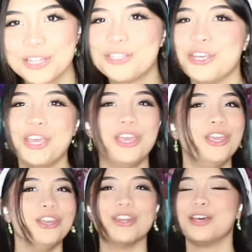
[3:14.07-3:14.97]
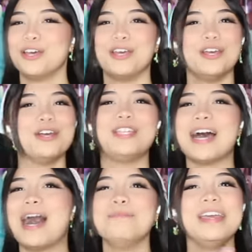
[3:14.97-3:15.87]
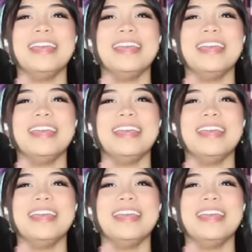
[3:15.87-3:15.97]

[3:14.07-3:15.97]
Dude, I'm